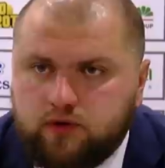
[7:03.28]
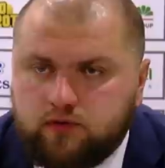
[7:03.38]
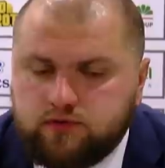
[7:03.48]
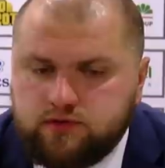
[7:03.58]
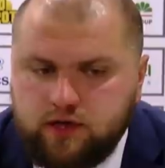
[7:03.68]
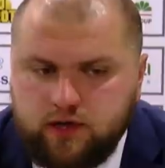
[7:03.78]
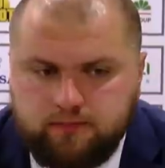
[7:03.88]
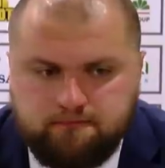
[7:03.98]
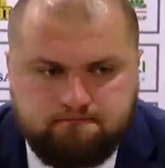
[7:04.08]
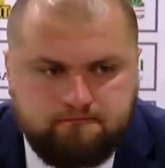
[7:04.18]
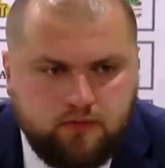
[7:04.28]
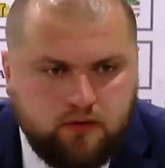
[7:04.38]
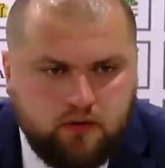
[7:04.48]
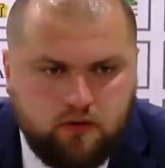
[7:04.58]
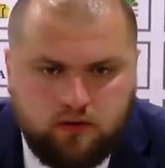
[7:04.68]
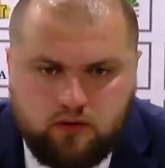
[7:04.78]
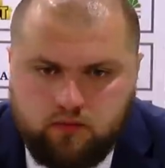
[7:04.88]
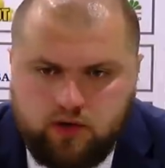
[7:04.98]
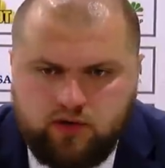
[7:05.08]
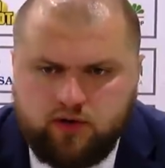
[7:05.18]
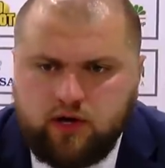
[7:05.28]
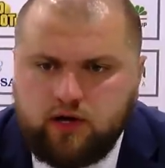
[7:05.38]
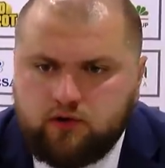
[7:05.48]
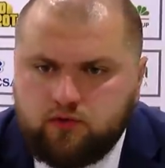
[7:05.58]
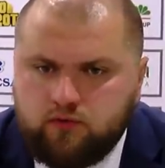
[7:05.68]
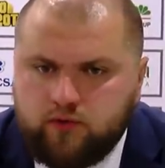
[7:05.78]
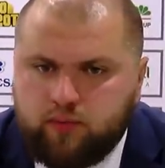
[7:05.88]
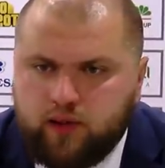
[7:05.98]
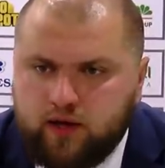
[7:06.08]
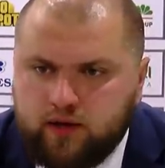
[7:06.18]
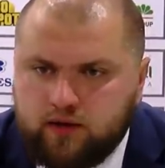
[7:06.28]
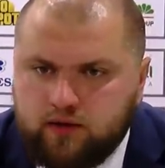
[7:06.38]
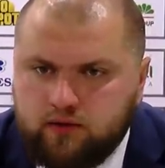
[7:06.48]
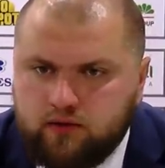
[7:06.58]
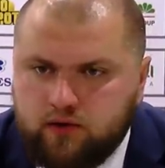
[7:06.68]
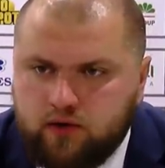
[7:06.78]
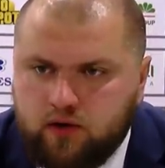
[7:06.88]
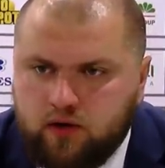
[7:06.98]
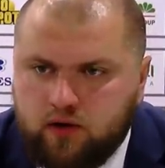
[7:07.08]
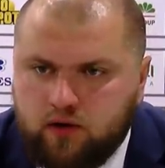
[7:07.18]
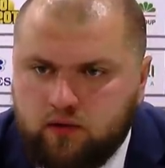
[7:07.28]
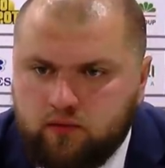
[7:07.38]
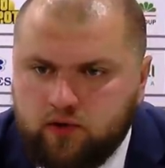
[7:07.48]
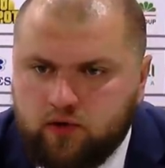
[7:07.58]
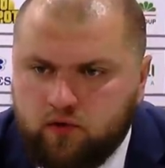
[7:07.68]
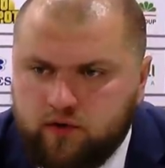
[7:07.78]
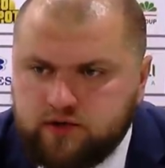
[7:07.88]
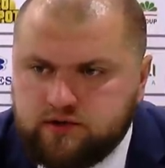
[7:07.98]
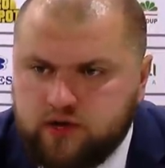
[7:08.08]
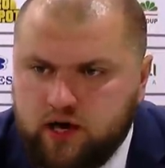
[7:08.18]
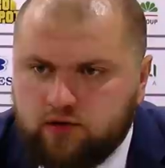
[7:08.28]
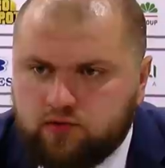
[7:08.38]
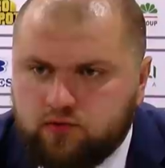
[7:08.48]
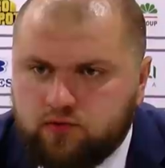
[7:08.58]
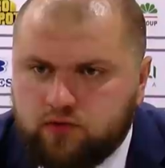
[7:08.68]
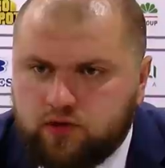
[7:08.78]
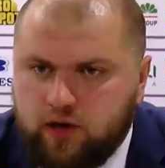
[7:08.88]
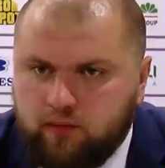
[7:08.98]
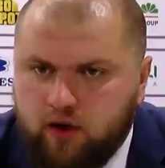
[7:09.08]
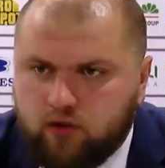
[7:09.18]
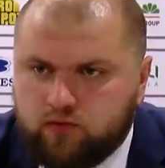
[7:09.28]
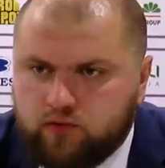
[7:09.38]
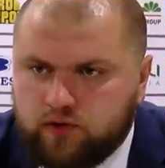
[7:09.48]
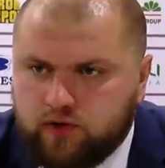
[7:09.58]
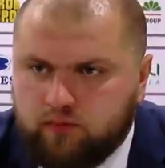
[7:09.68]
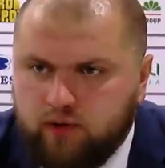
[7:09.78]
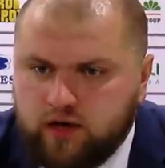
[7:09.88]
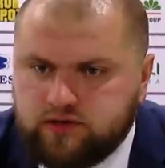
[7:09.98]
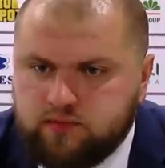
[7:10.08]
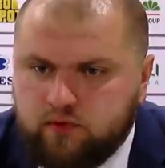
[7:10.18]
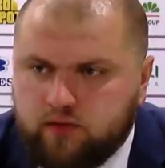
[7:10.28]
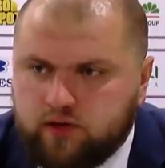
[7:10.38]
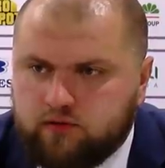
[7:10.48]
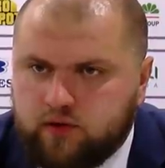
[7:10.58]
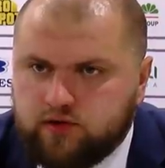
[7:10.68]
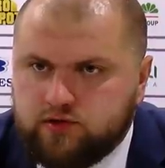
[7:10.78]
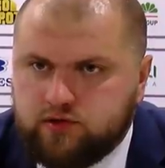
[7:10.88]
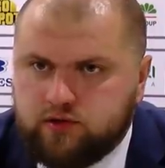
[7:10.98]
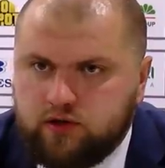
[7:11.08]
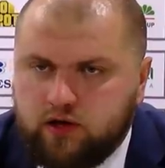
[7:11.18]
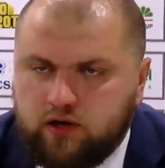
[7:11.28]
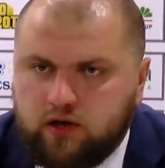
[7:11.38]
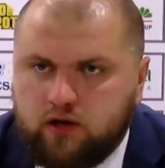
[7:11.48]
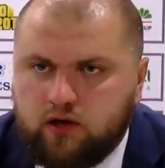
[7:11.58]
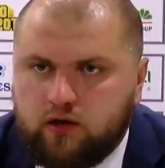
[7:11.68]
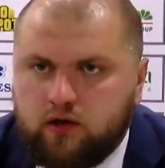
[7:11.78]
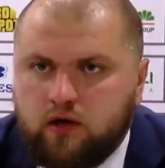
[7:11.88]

how to say we don't care who we play. Uh, we always try to come out with the maximum motivation, and uh,